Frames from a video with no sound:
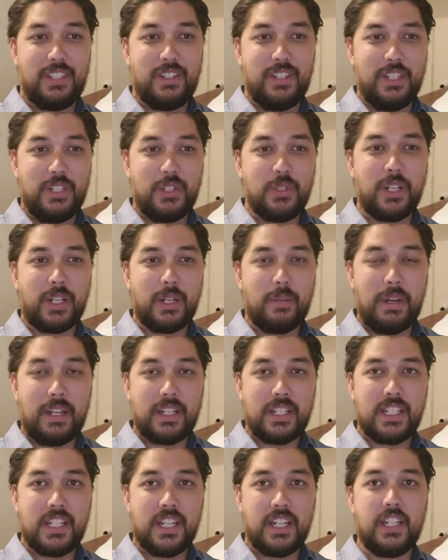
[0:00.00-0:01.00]
the trick
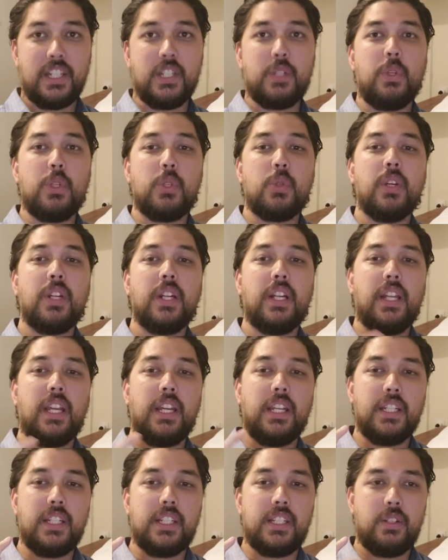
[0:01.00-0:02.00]
about studying is we treat it
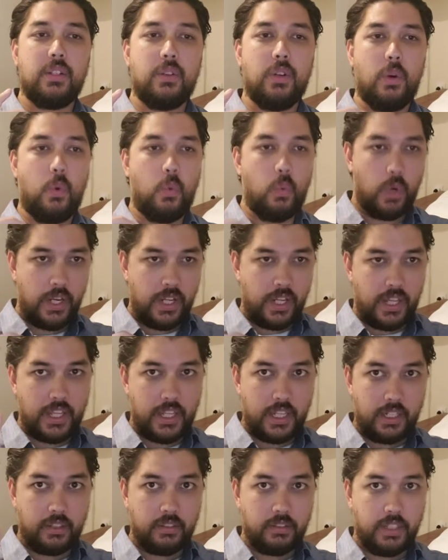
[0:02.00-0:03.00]
like it's one
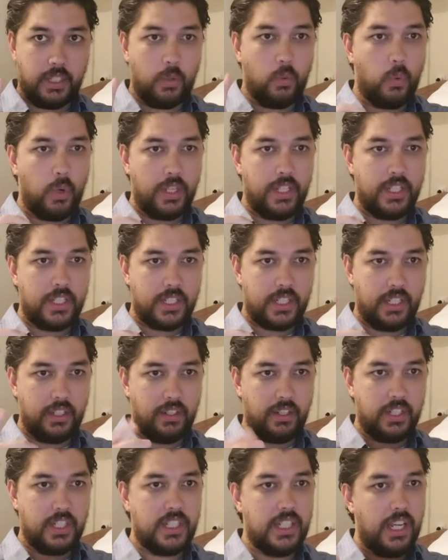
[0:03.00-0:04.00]
thing, like one
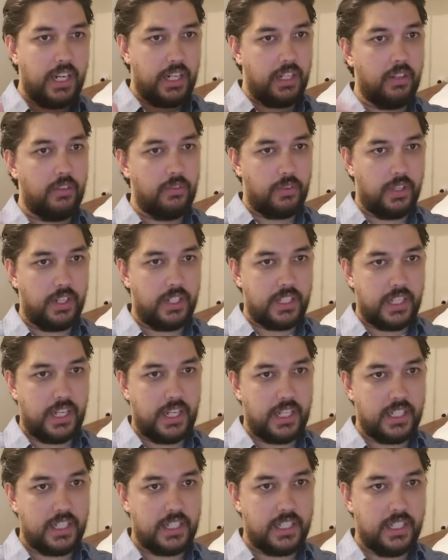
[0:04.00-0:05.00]
skill, studying for a
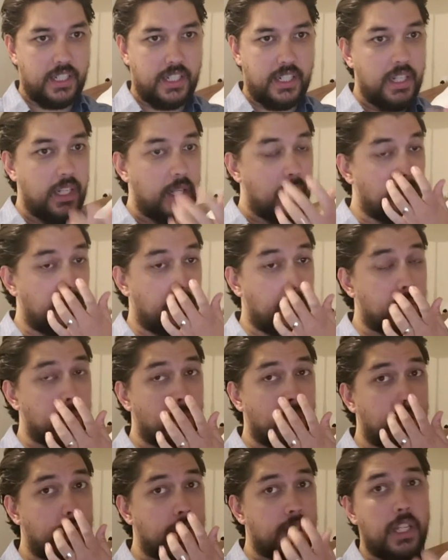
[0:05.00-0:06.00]
test. But the
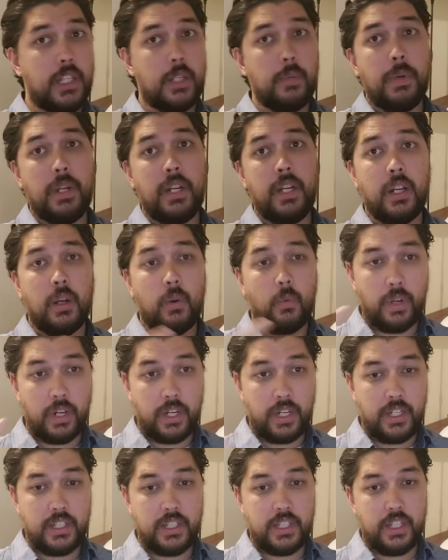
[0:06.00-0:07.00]
truth is that depending on what
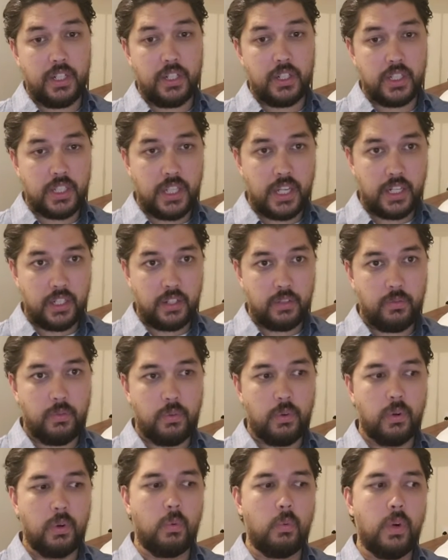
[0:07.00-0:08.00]
it is that you're studying
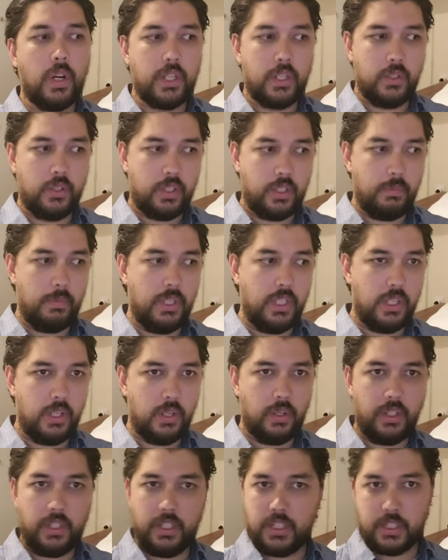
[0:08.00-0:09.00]
for, what you should be
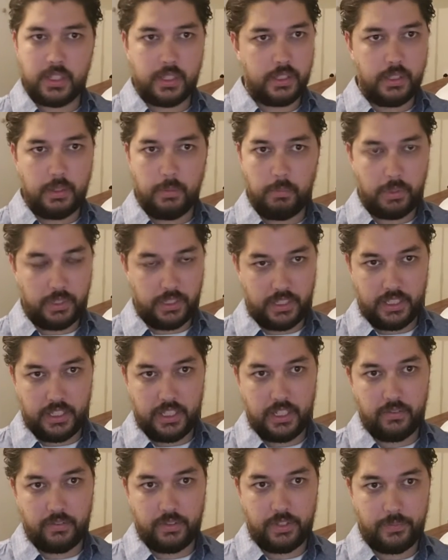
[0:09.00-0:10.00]
doing is completely
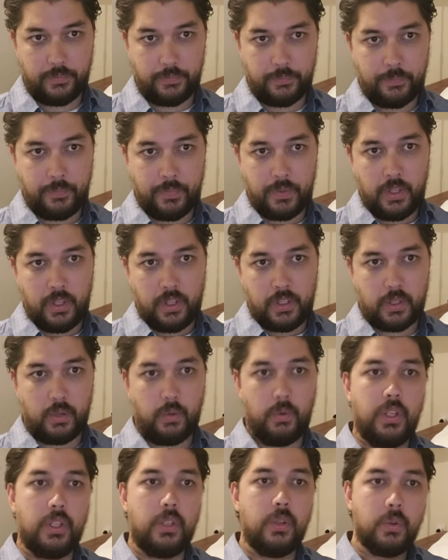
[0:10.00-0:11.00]
different.
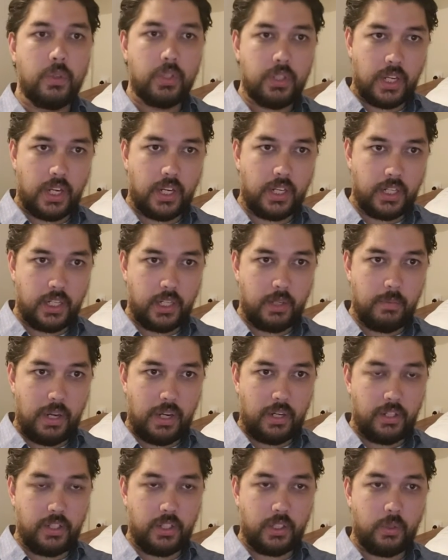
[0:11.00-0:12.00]
So what you were talking
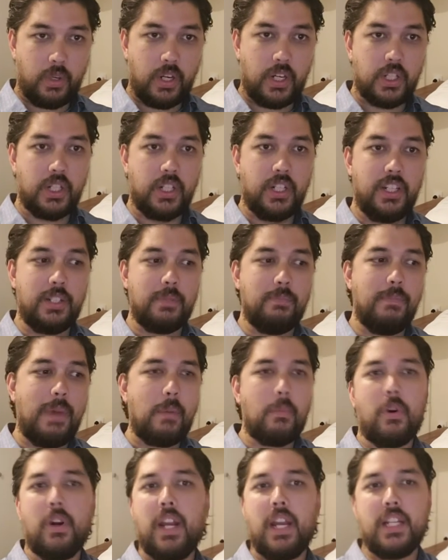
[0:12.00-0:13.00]
about in the question is
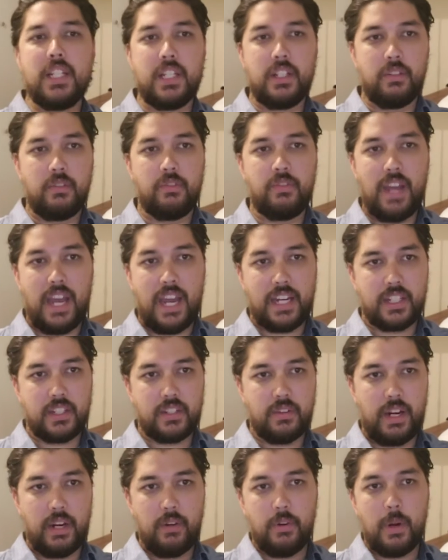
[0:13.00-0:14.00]
memorizing
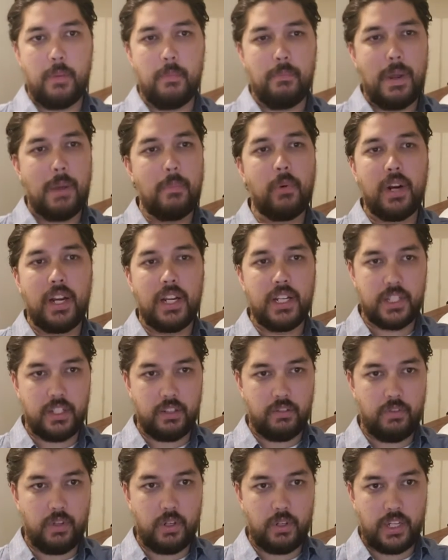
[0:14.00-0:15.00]
facts, right?
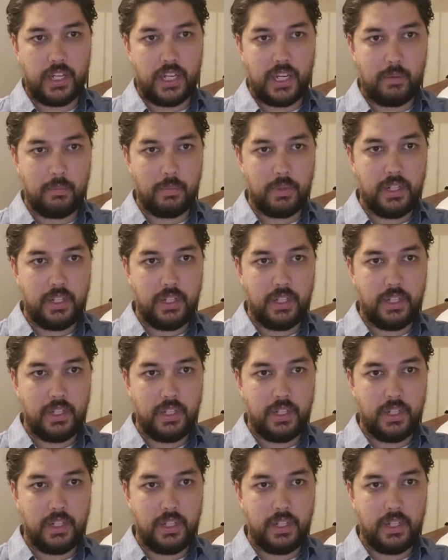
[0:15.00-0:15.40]
Memorizing vocab.